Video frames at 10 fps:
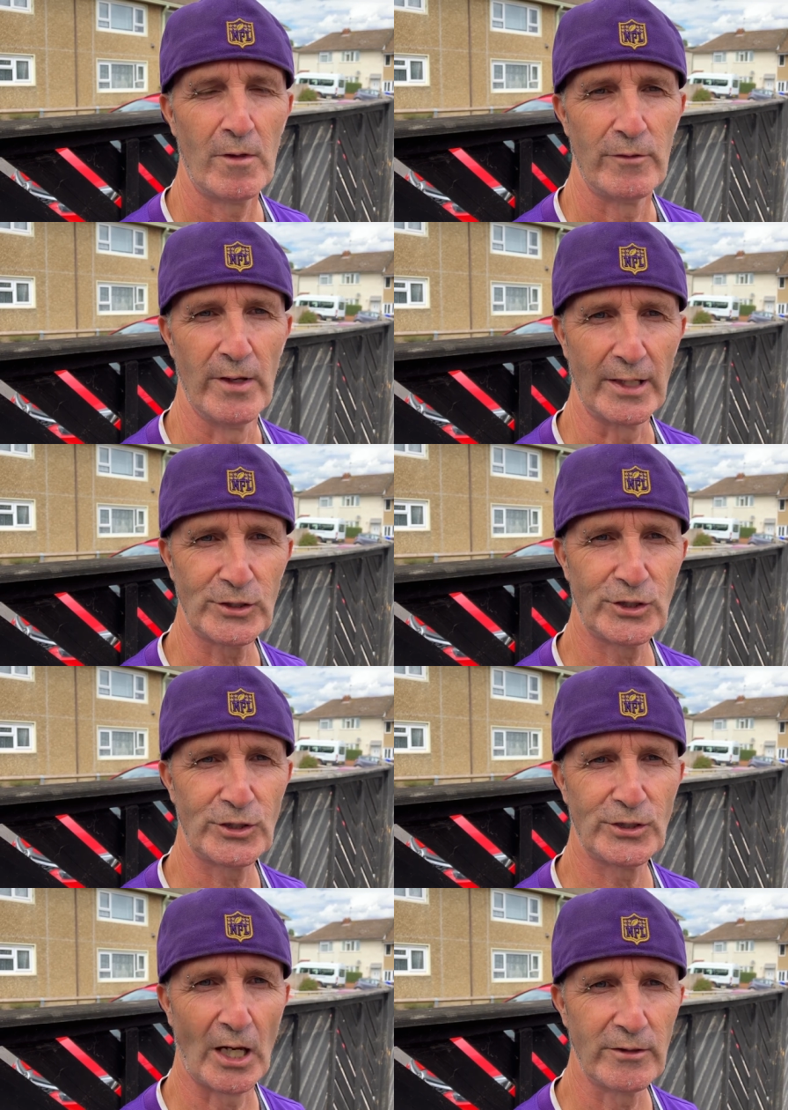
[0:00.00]

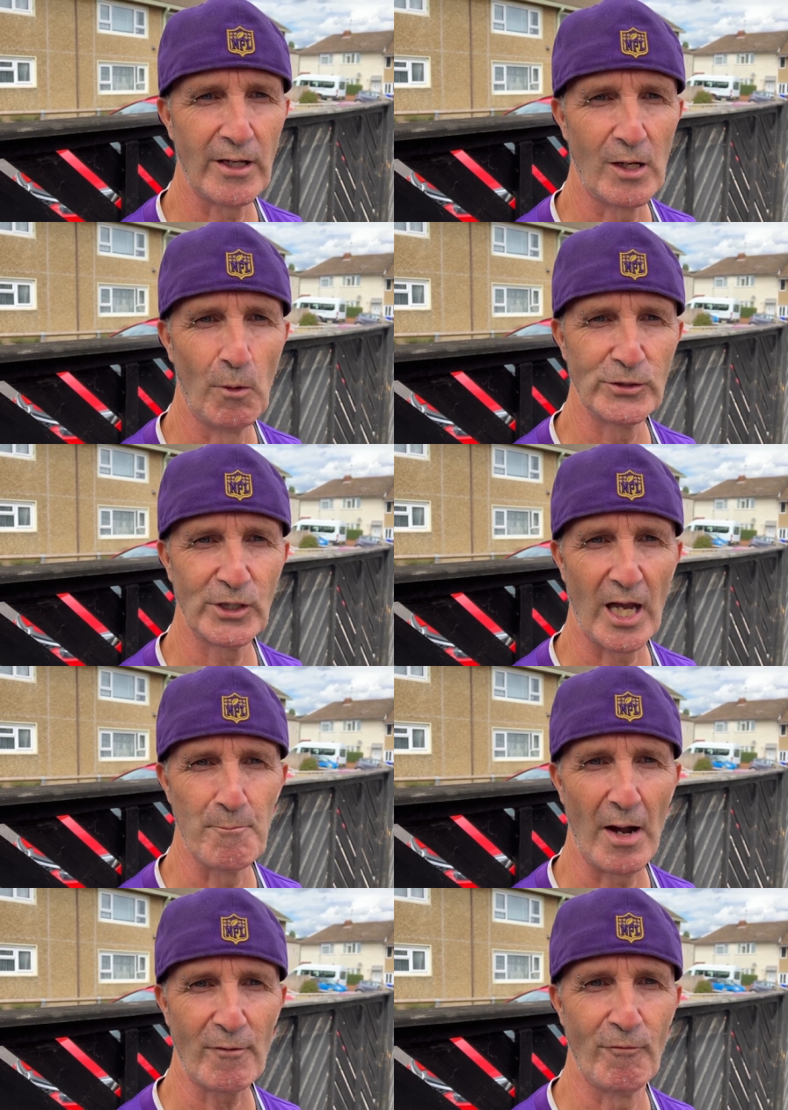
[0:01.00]
next Sunday once I get
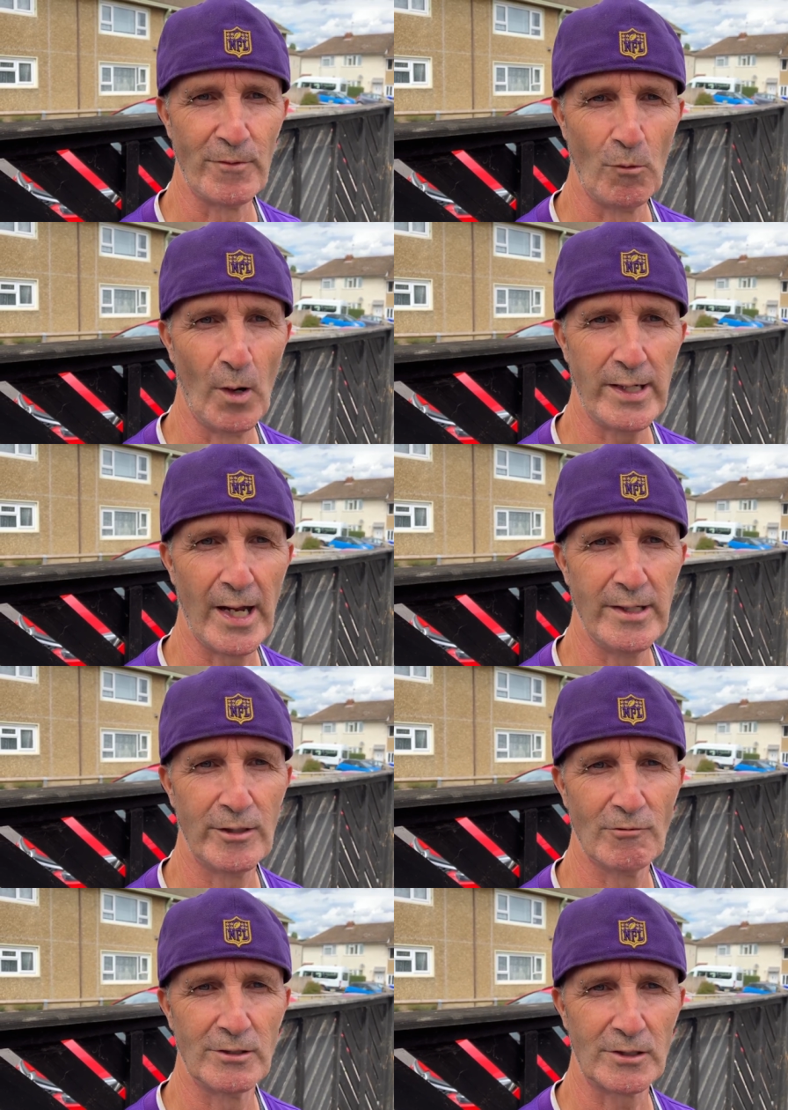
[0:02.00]
back from the
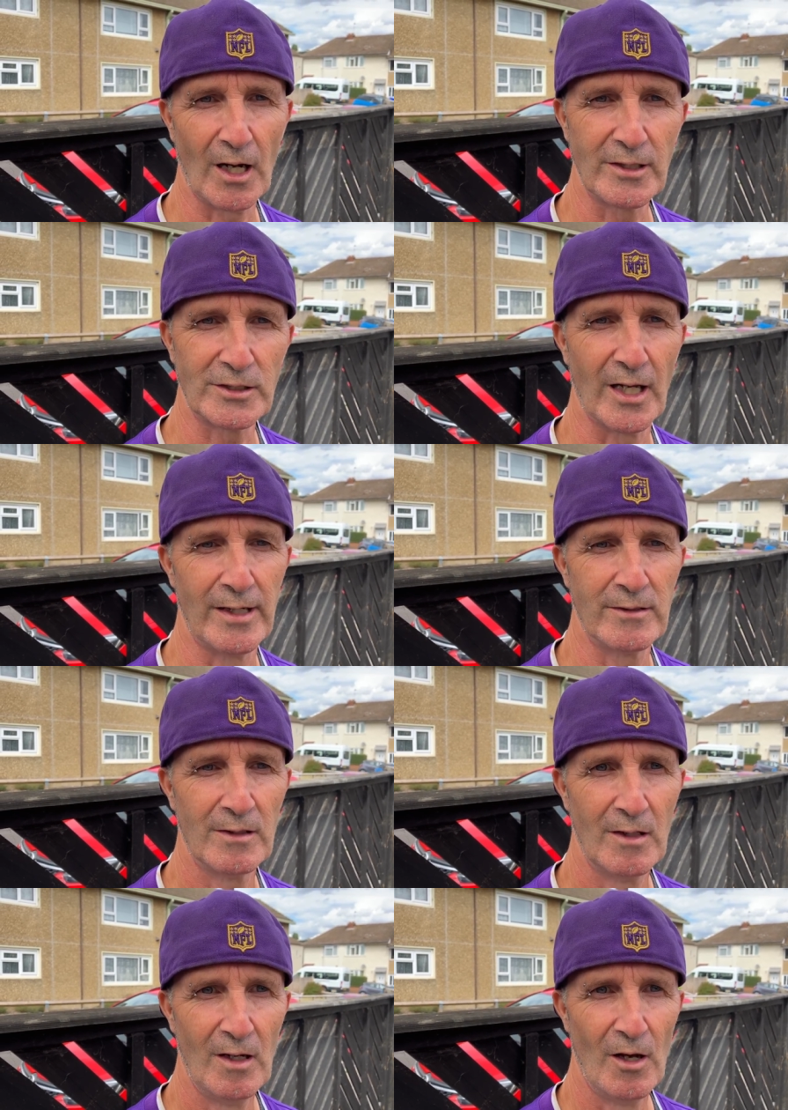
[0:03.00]
weekender at Gateshead.
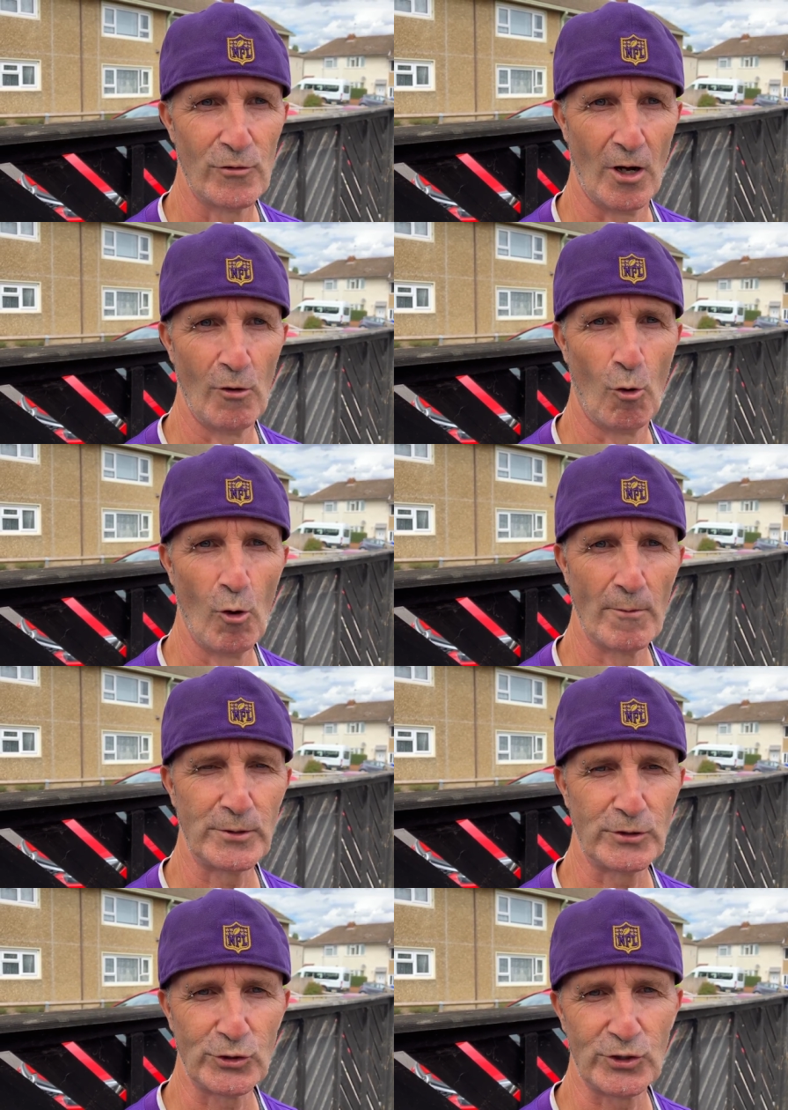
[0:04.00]
So all
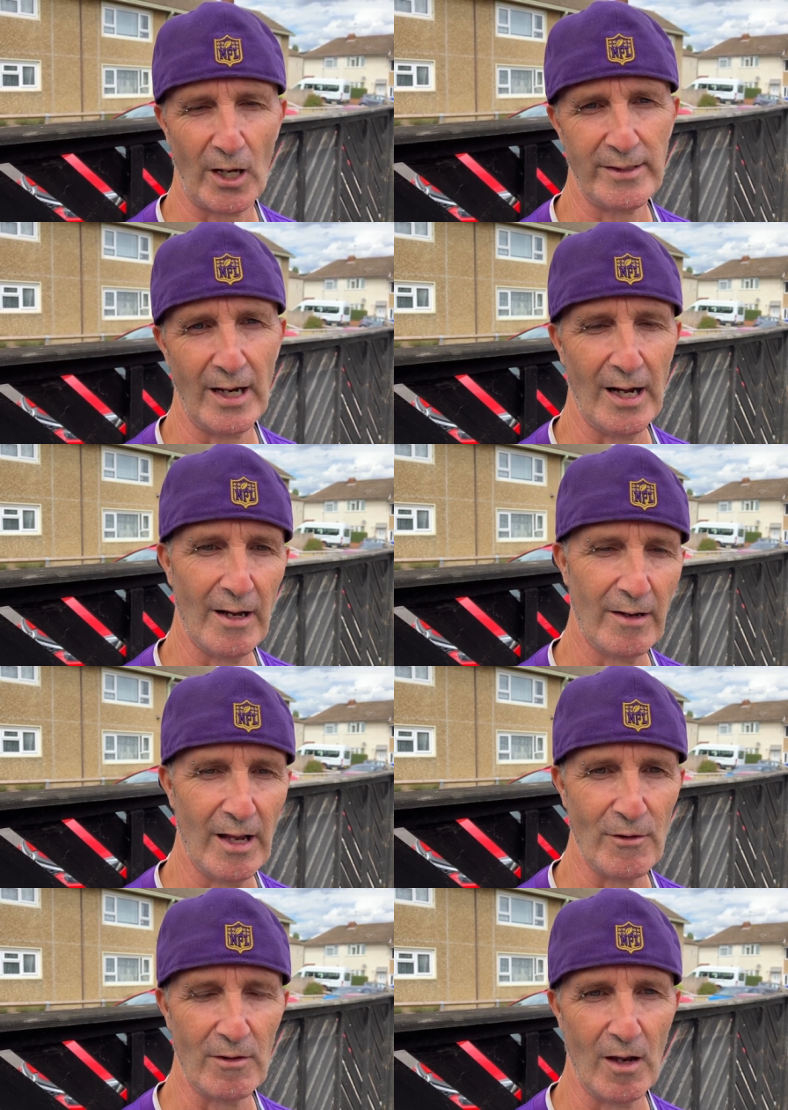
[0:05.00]
I'm just saying that
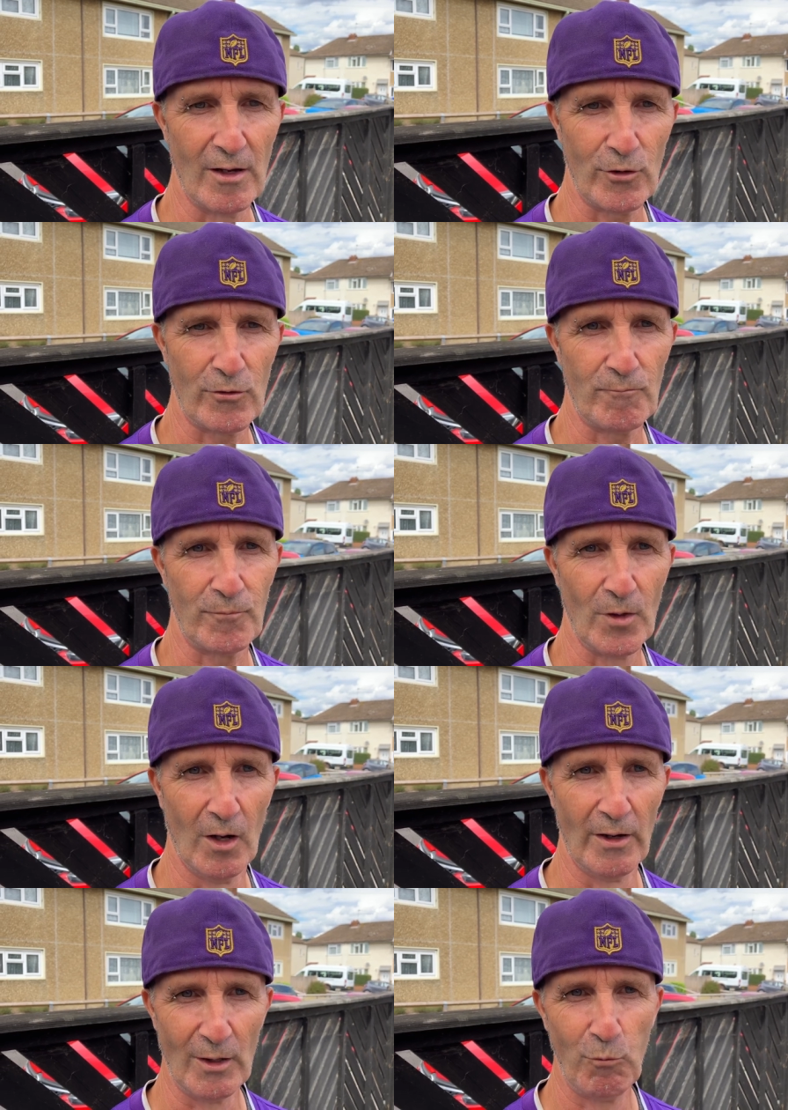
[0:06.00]

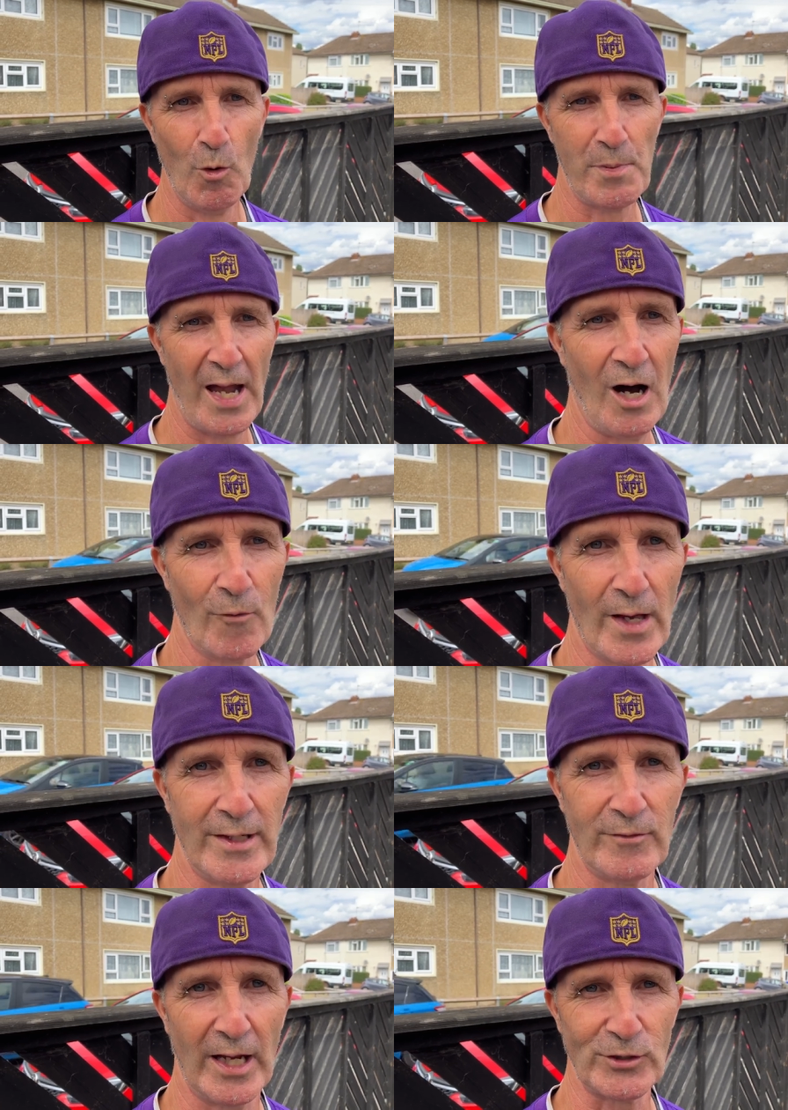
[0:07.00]
uh, it will be out
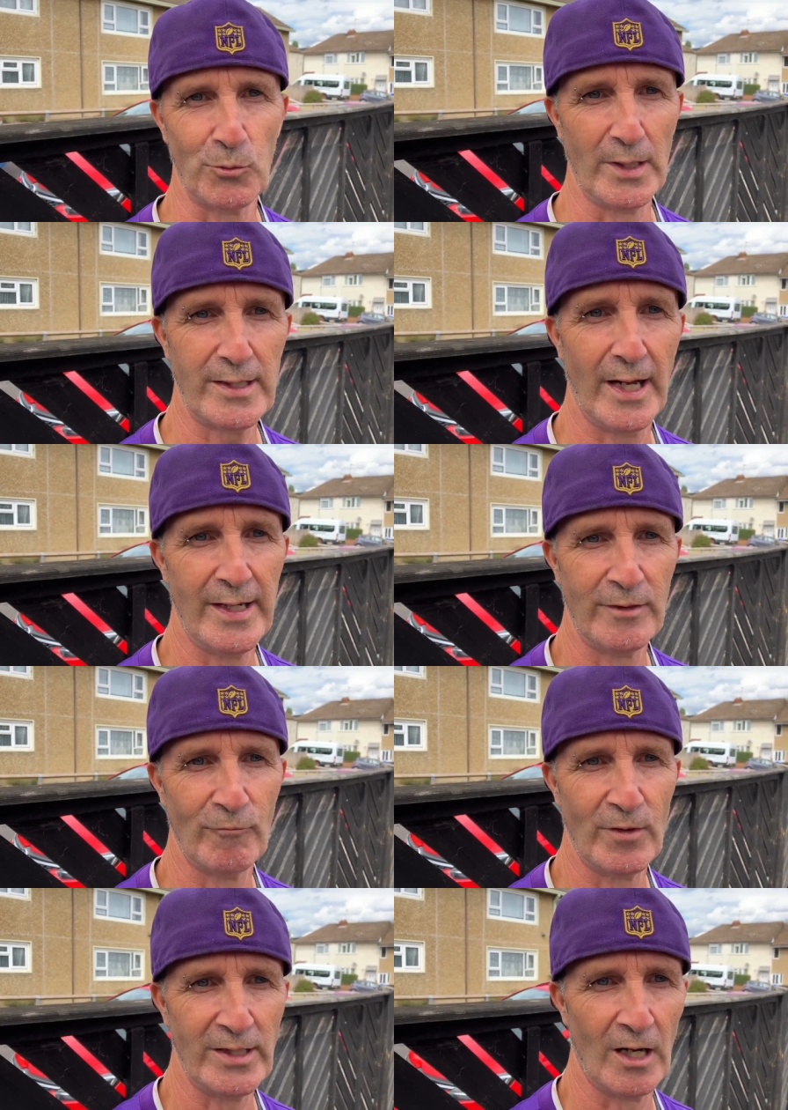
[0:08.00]
then next weekend, the
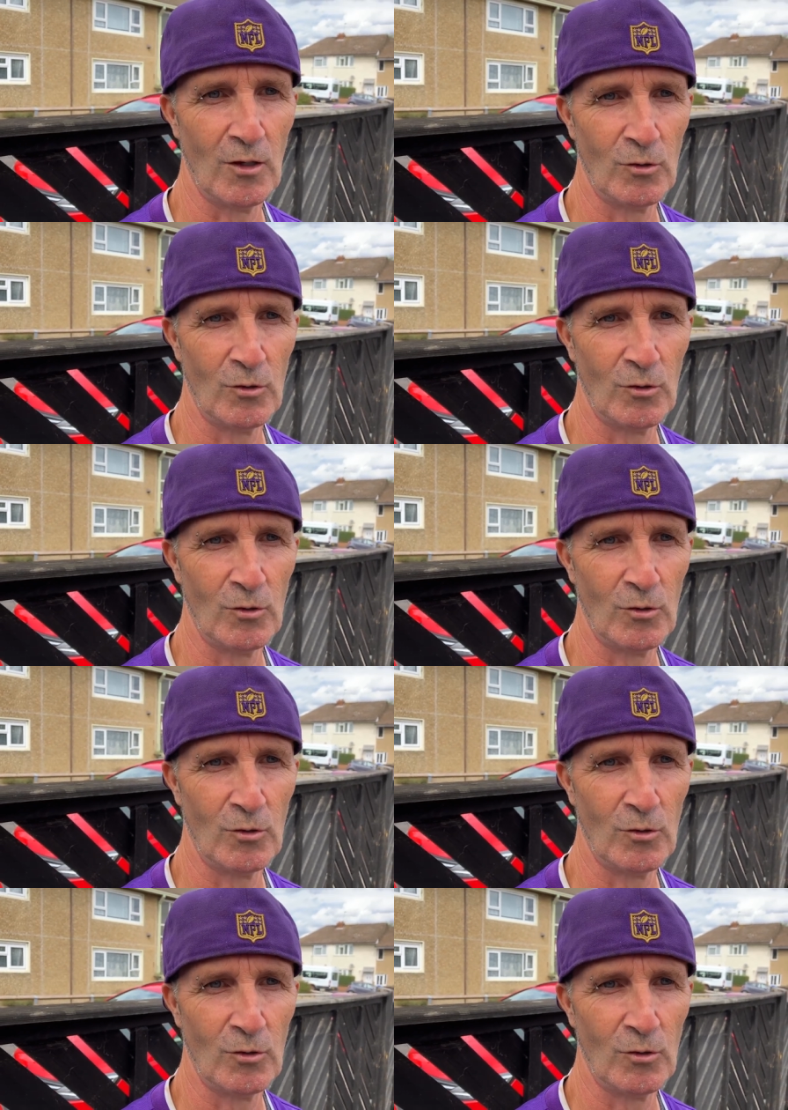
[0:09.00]
video.